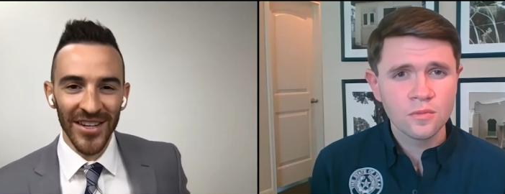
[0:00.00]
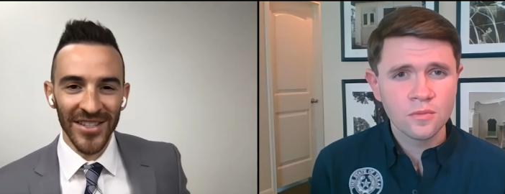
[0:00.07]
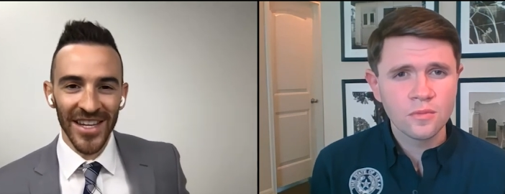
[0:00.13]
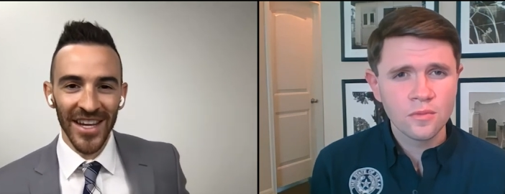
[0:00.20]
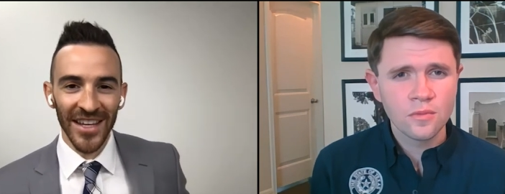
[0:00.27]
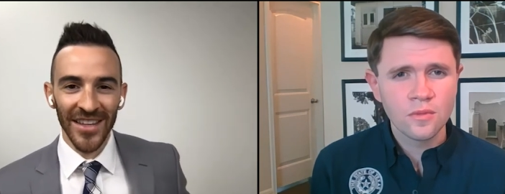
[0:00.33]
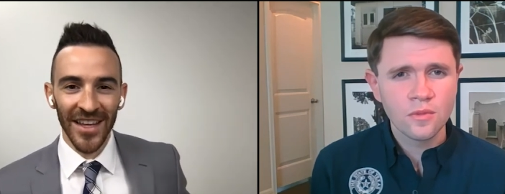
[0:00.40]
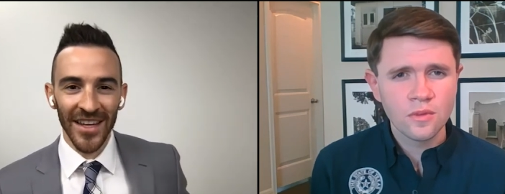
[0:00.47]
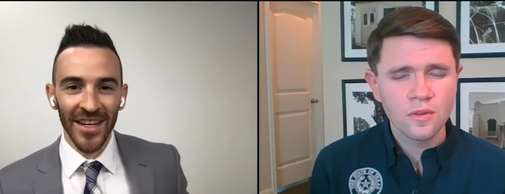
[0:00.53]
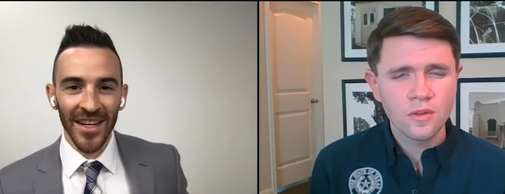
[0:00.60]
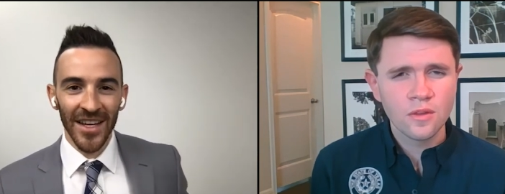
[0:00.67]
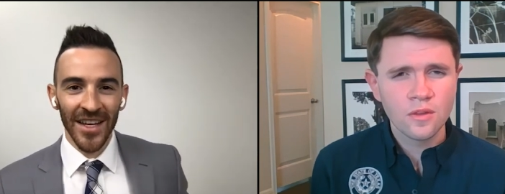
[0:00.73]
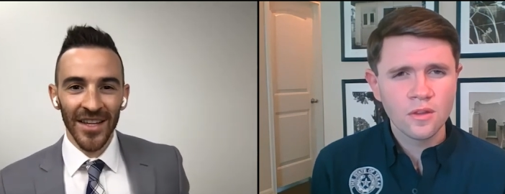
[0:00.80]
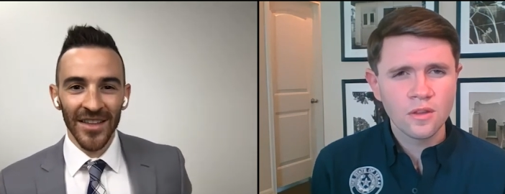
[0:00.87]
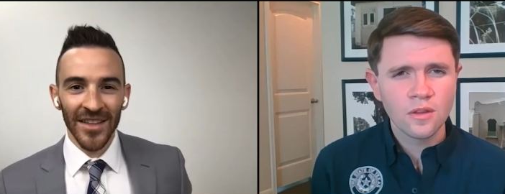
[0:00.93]
Speaker 1: saying that
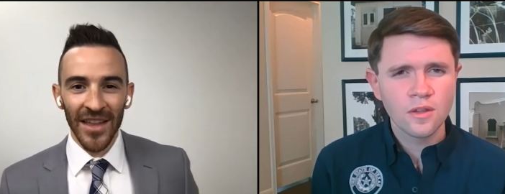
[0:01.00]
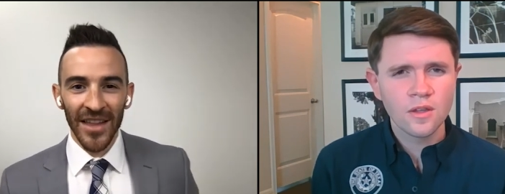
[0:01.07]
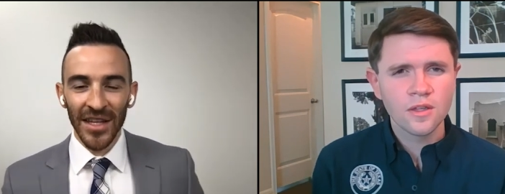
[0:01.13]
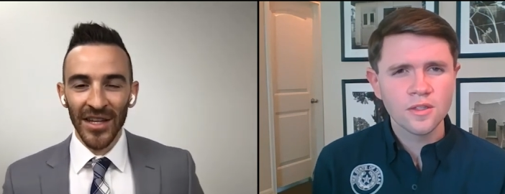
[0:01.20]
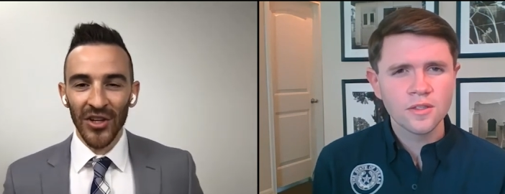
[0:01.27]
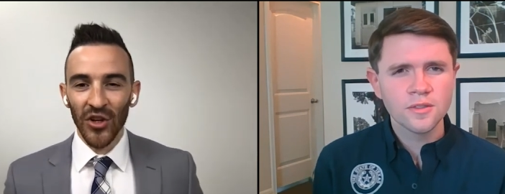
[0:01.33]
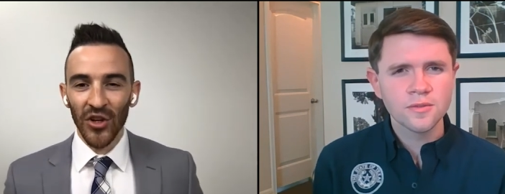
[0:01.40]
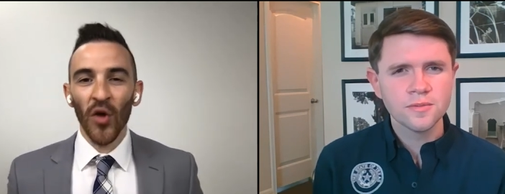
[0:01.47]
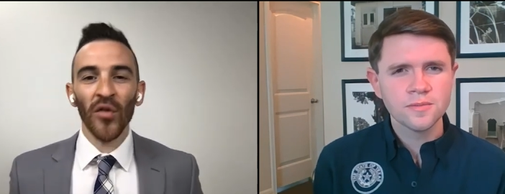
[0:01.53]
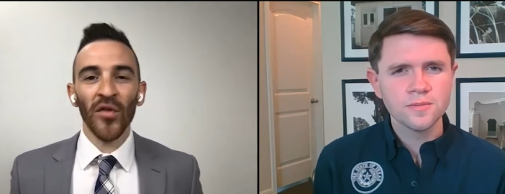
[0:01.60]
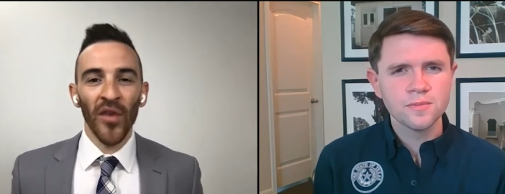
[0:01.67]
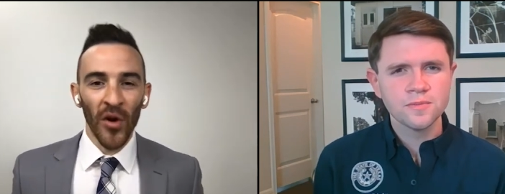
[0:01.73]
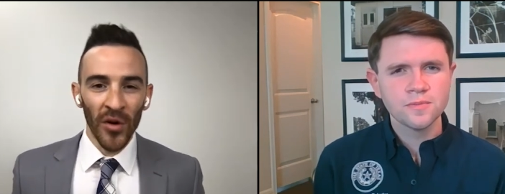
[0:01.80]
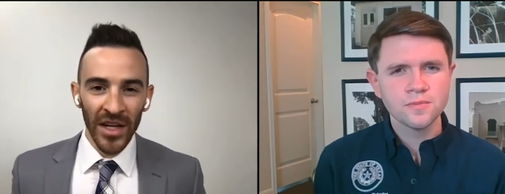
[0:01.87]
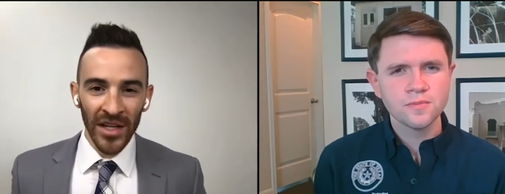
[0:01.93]
that the no
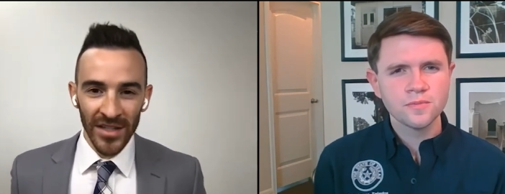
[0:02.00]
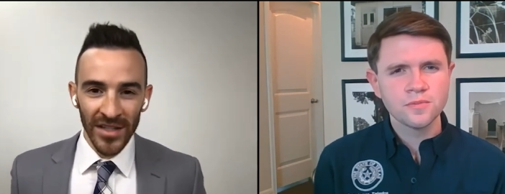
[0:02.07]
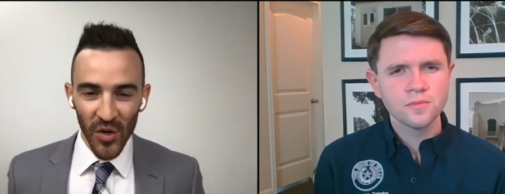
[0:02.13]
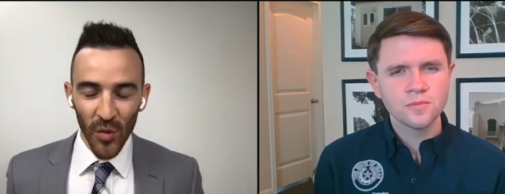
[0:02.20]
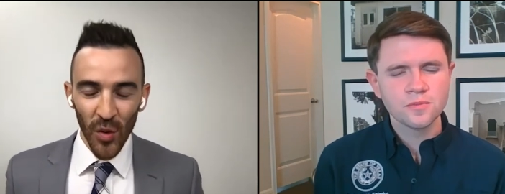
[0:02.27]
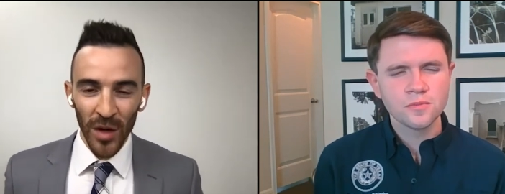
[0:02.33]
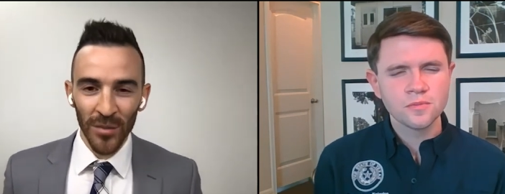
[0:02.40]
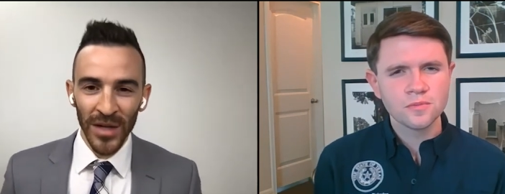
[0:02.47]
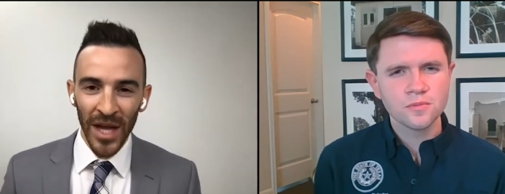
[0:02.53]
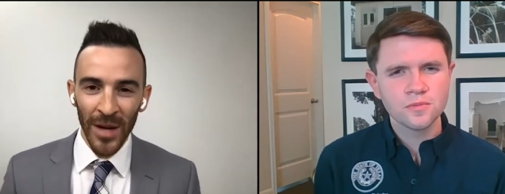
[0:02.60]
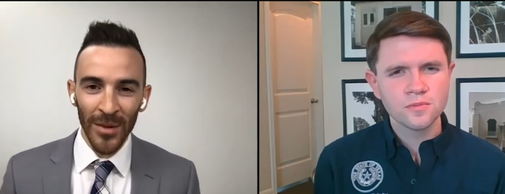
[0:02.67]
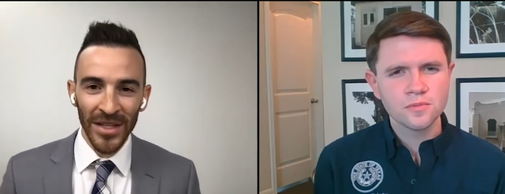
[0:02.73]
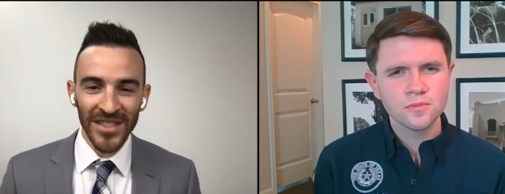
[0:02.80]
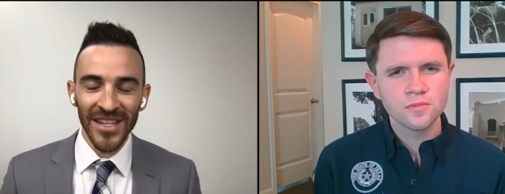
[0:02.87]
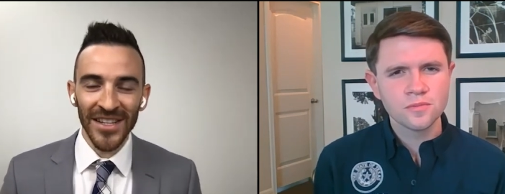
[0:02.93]
voting until 1
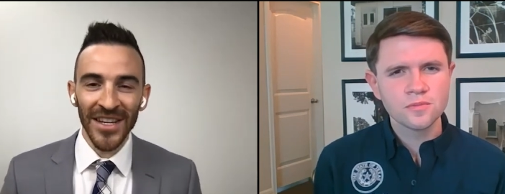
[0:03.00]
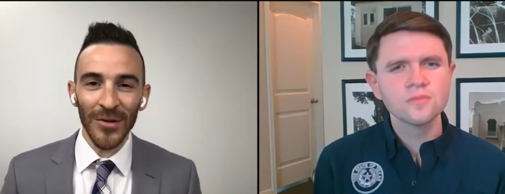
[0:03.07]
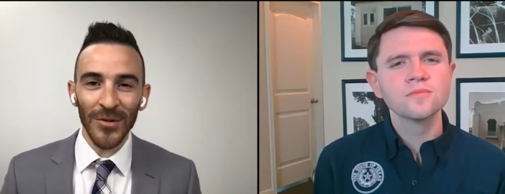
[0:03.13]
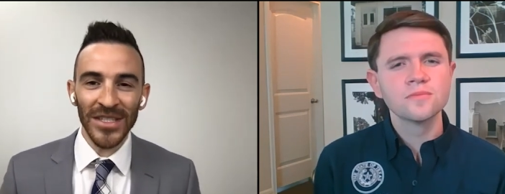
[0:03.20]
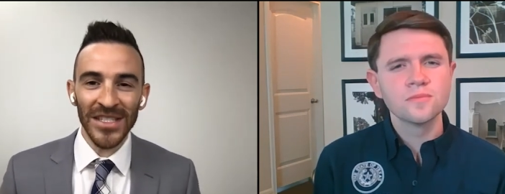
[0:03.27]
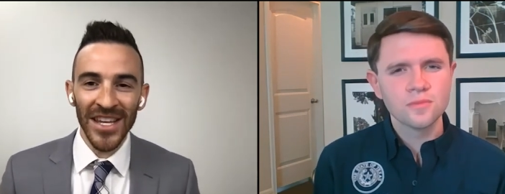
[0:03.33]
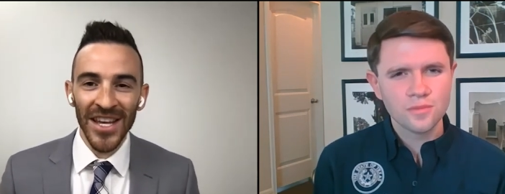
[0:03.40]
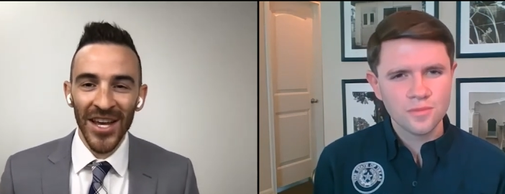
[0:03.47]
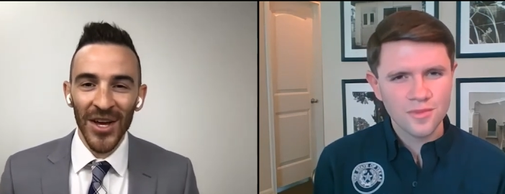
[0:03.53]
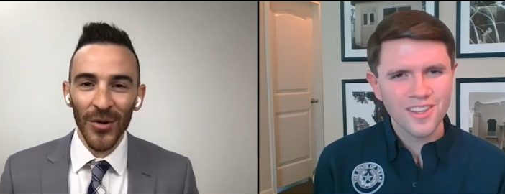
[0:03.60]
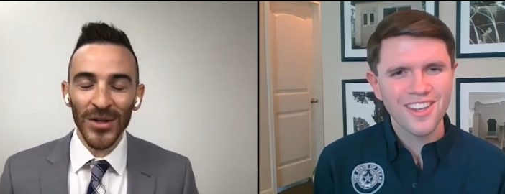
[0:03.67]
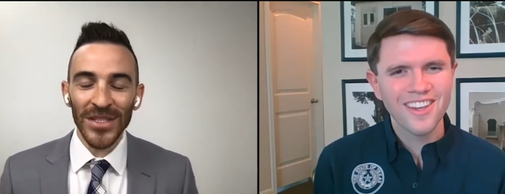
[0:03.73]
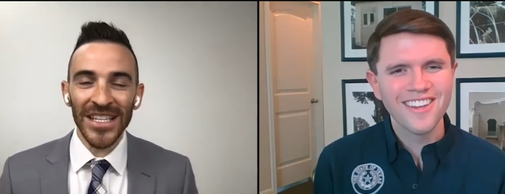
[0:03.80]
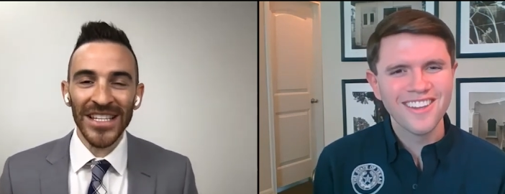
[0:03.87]
p.m. on Sunday was was a